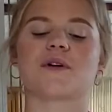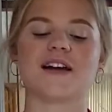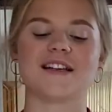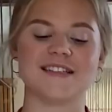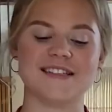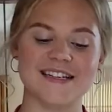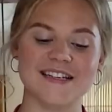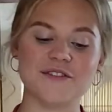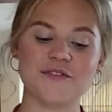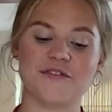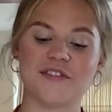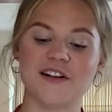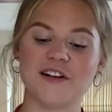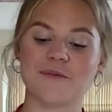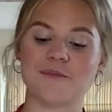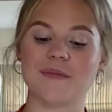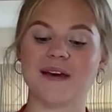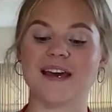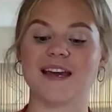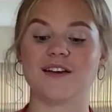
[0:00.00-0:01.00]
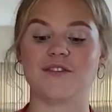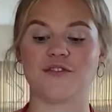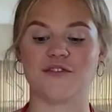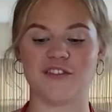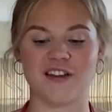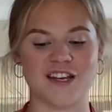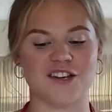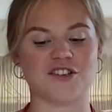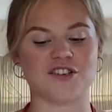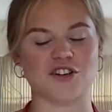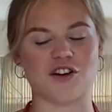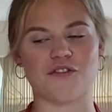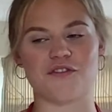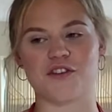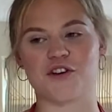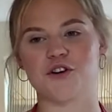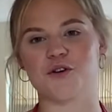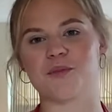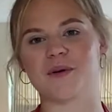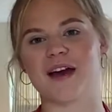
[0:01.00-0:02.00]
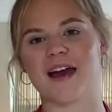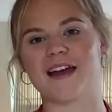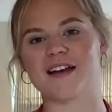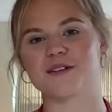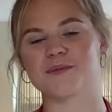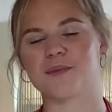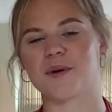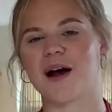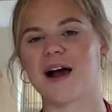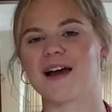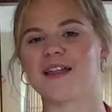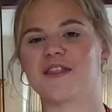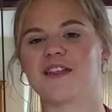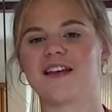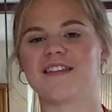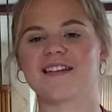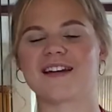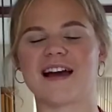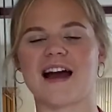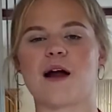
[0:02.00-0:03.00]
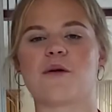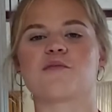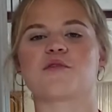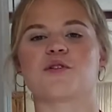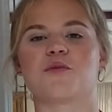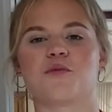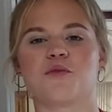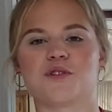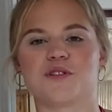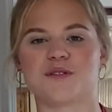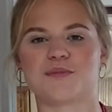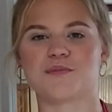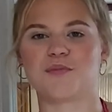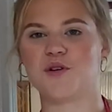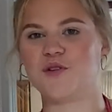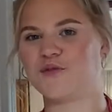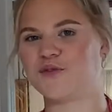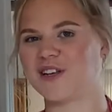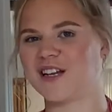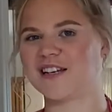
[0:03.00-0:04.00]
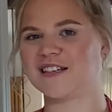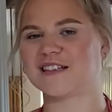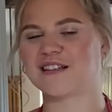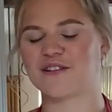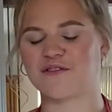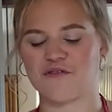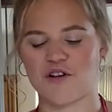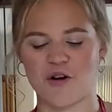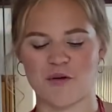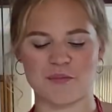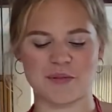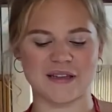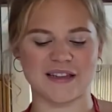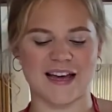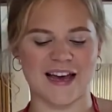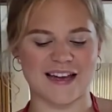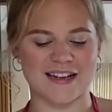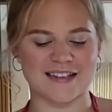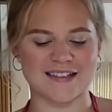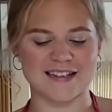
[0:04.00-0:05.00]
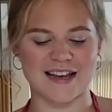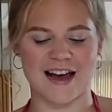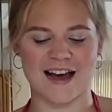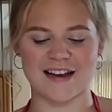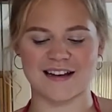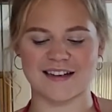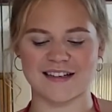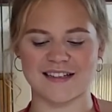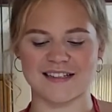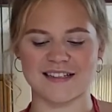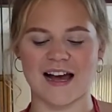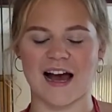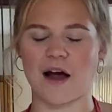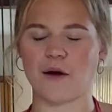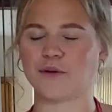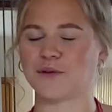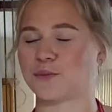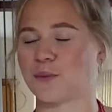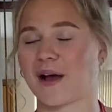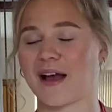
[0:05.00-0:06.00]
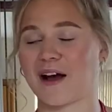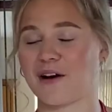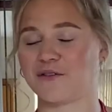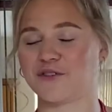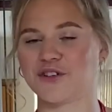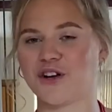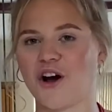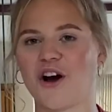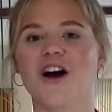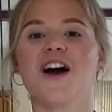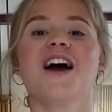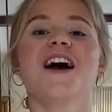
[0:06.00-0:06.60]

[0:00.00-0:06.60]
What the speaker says: I did film me finishing off the cupcakes, but I think the camera was moved into the wrong place and I was way out of shot.